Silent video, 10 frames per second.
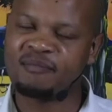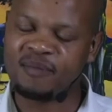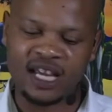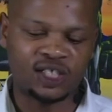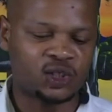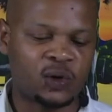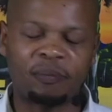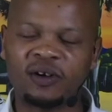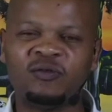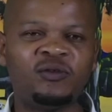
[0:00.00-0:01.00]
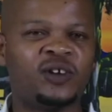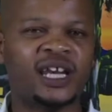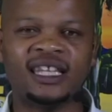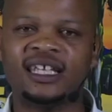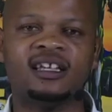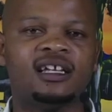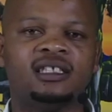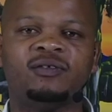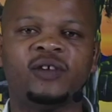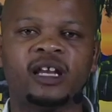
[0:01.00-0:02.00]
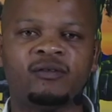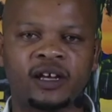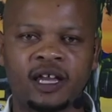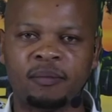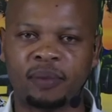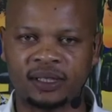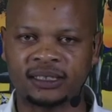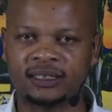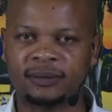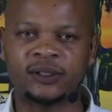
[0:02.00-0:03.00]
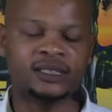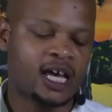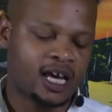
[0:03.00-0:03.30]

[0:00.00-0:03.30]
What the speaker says: Make sure proofreading is very, very important, because